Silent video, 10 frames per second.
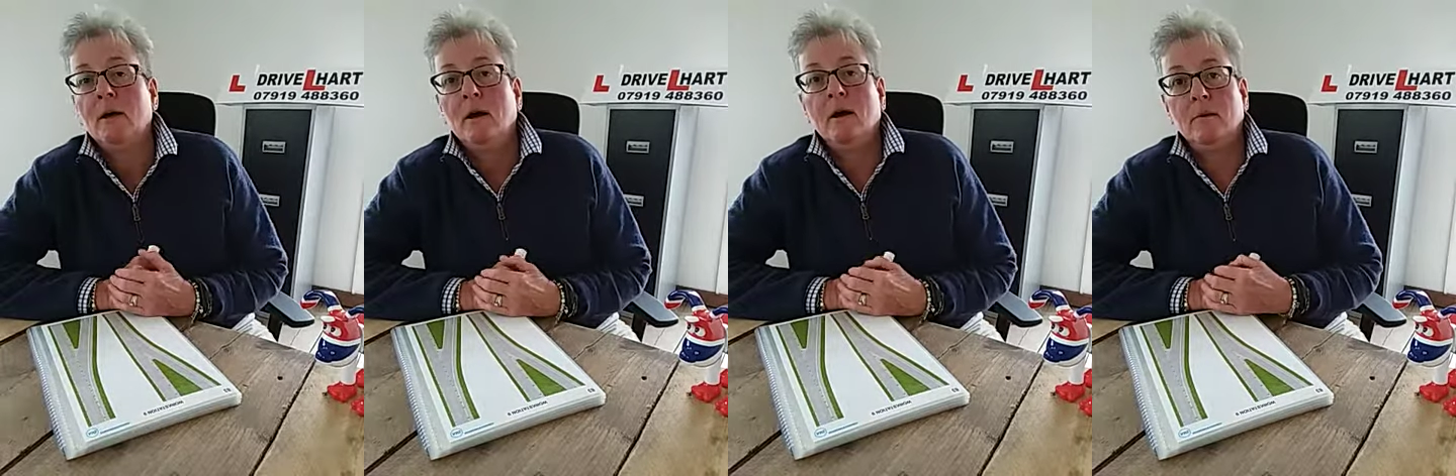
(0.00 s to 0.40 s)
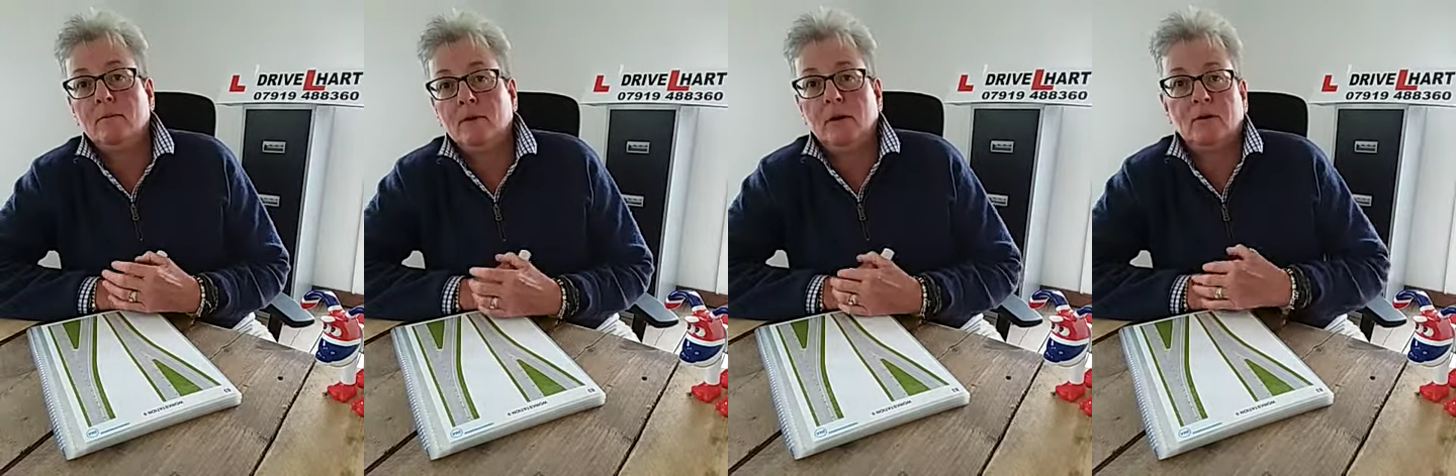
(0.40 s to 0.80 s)

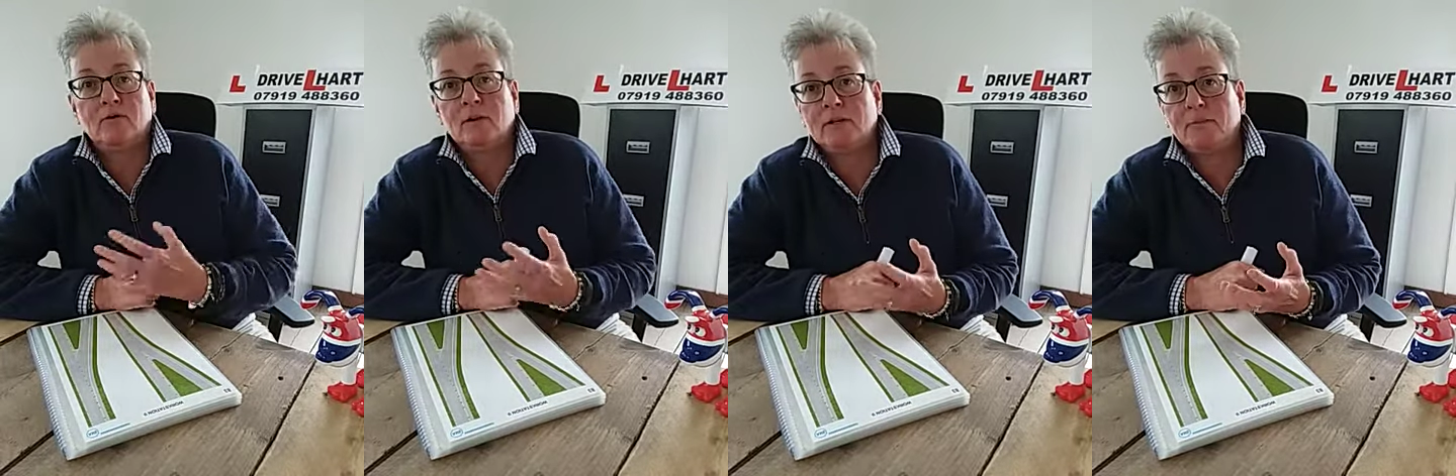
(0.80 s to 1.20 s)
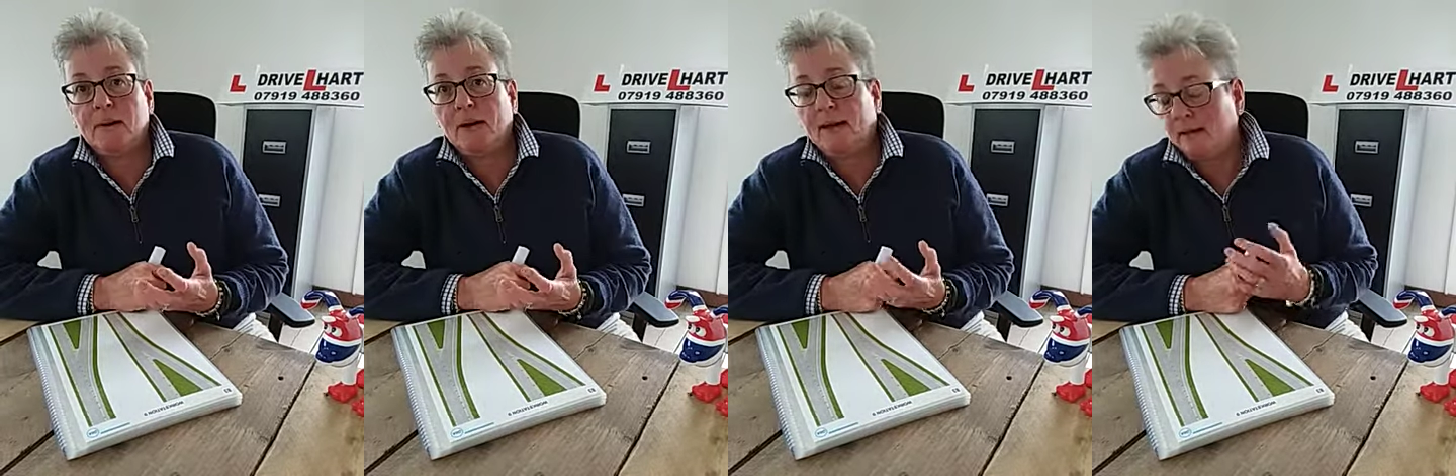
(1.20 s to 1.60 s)
um, a grassy
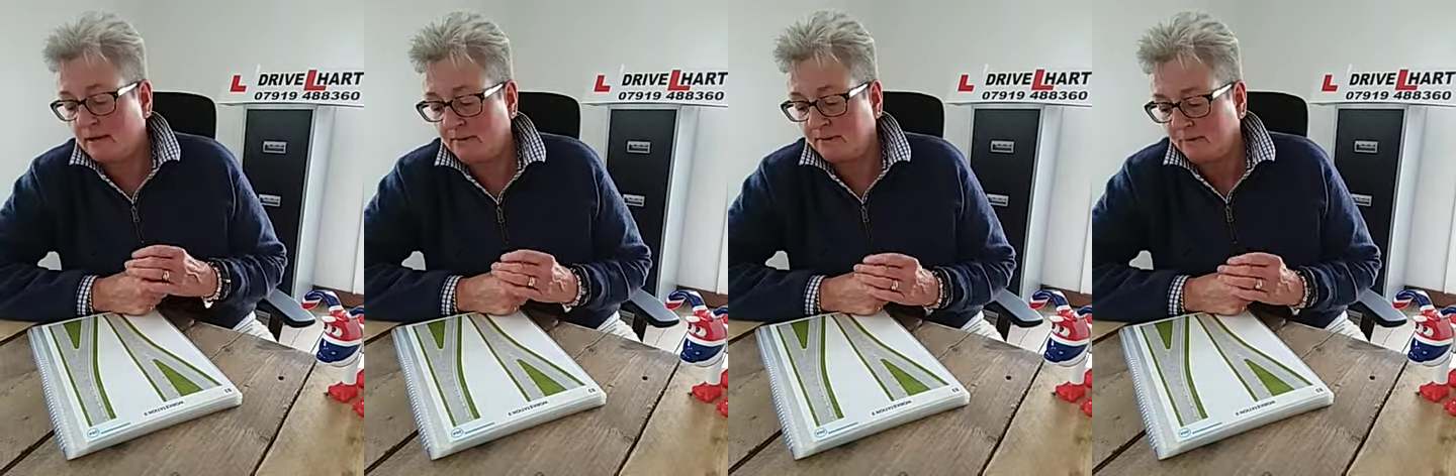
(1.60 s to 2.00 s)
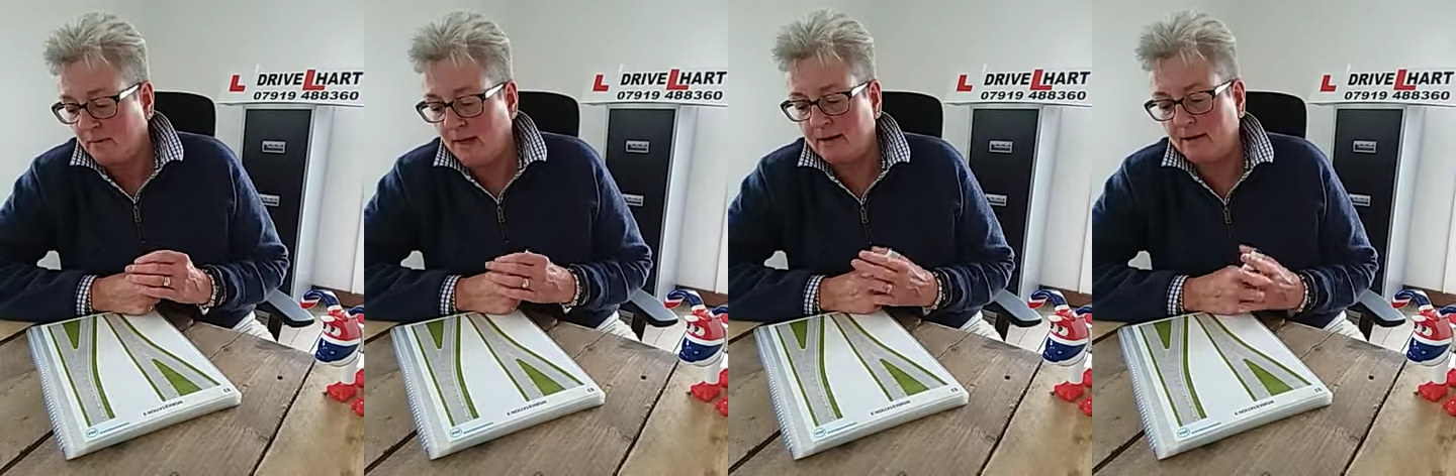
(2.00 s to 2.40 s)
bank,
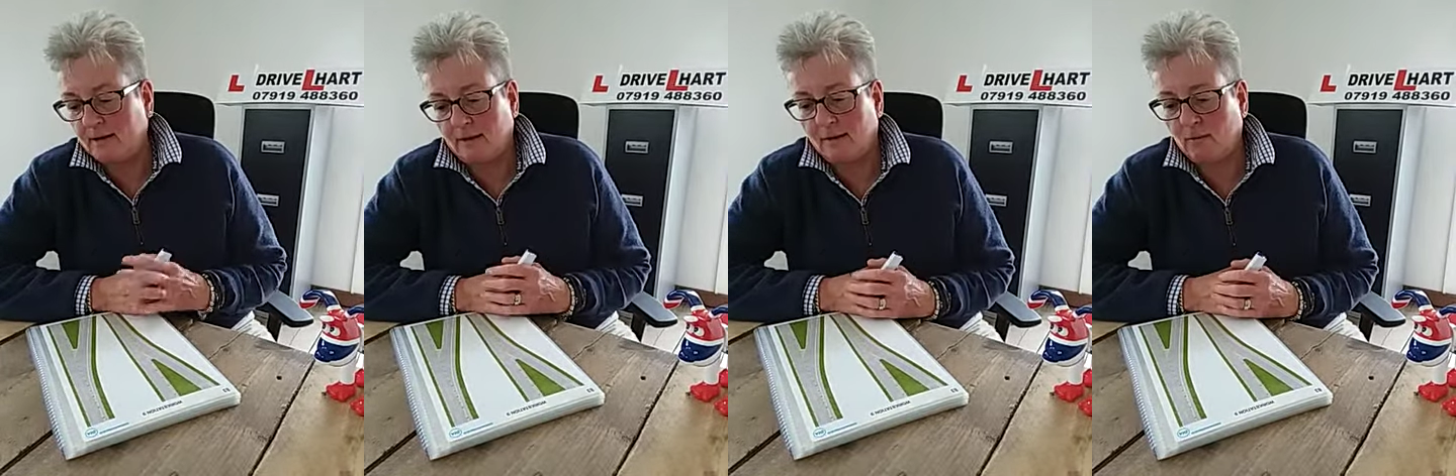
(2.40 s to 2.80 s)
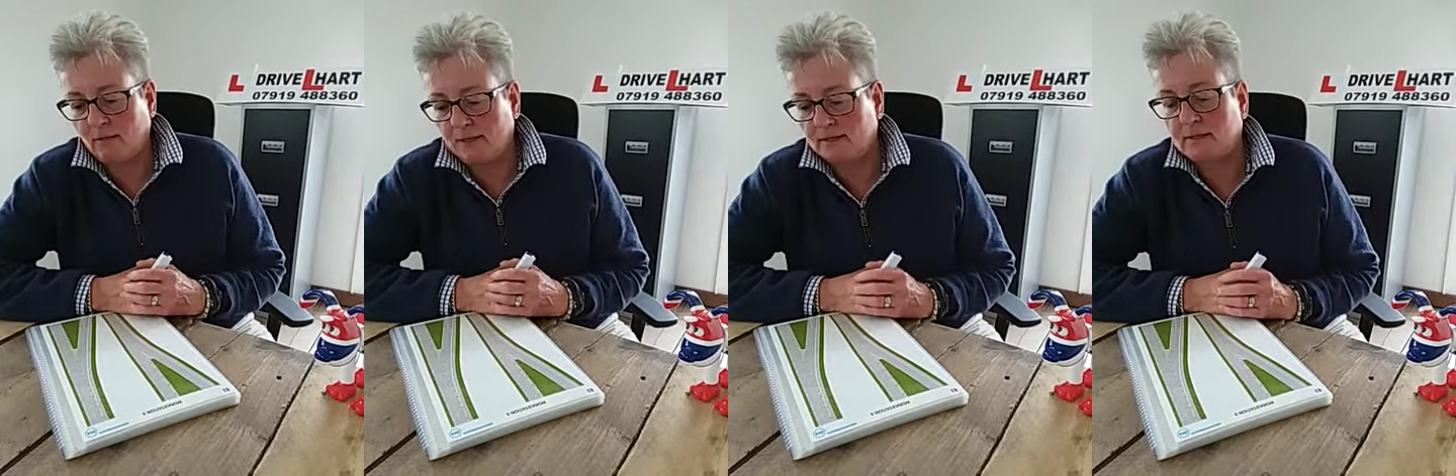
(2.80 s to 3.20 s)
anything like that
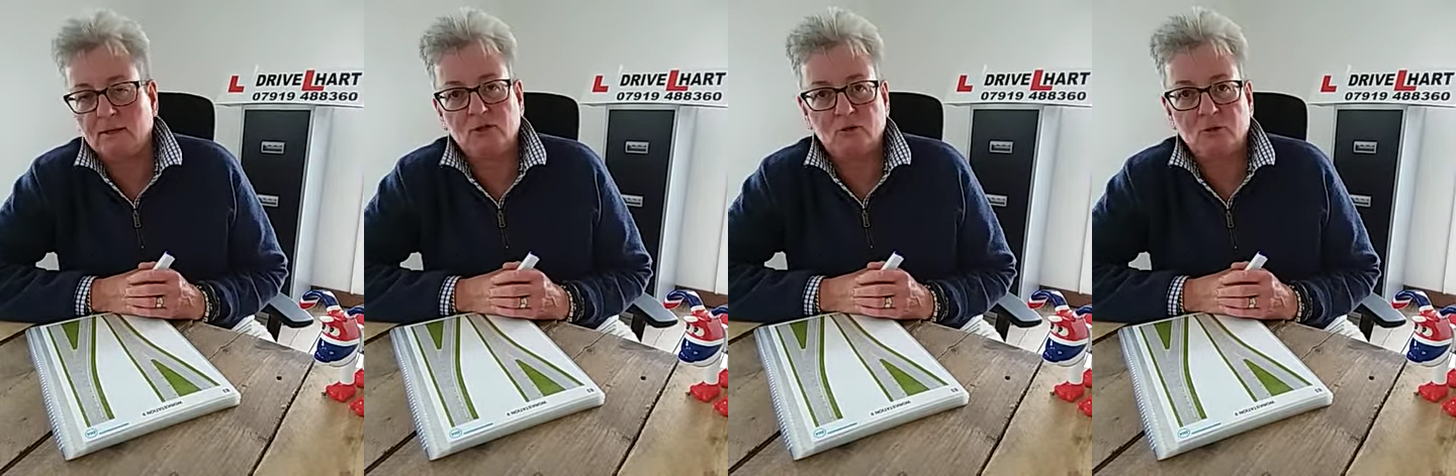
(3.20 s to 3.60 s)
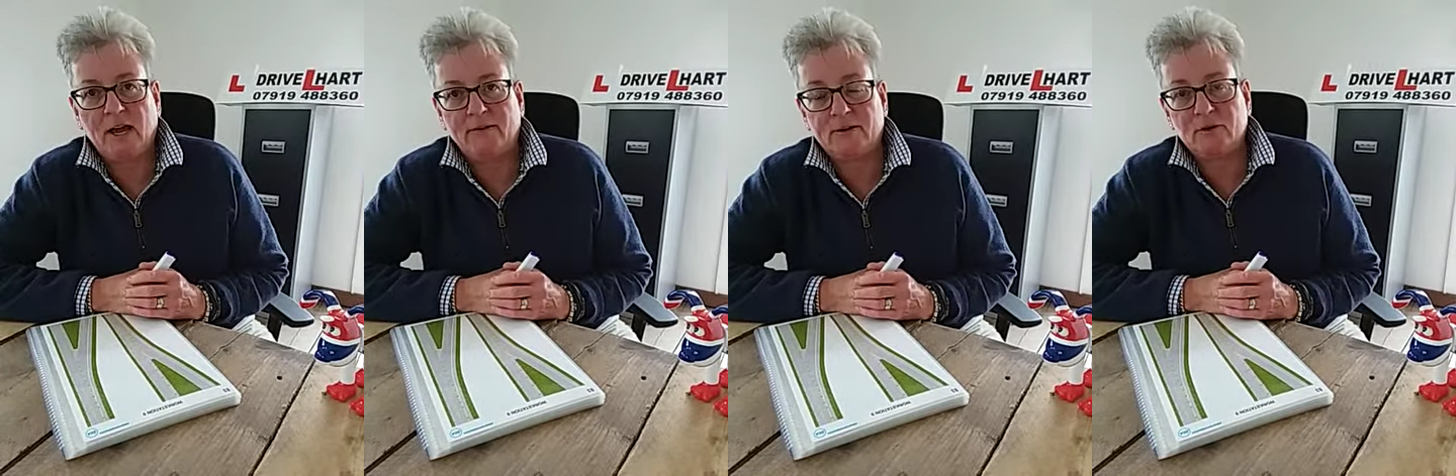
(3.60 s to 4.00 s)
makes it a dual
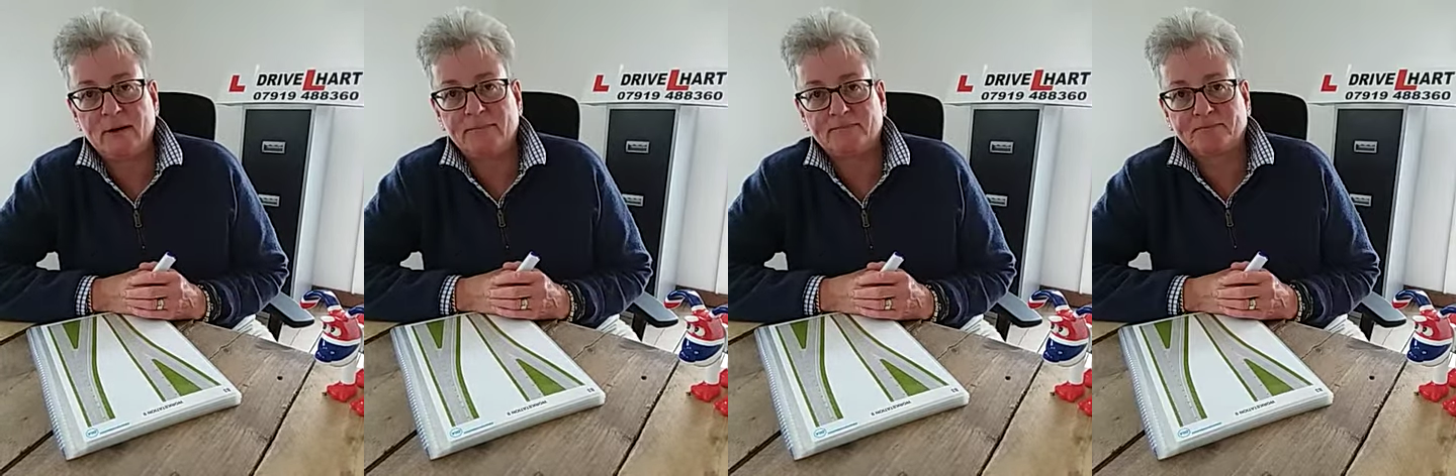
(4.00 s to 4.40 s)
carriageway.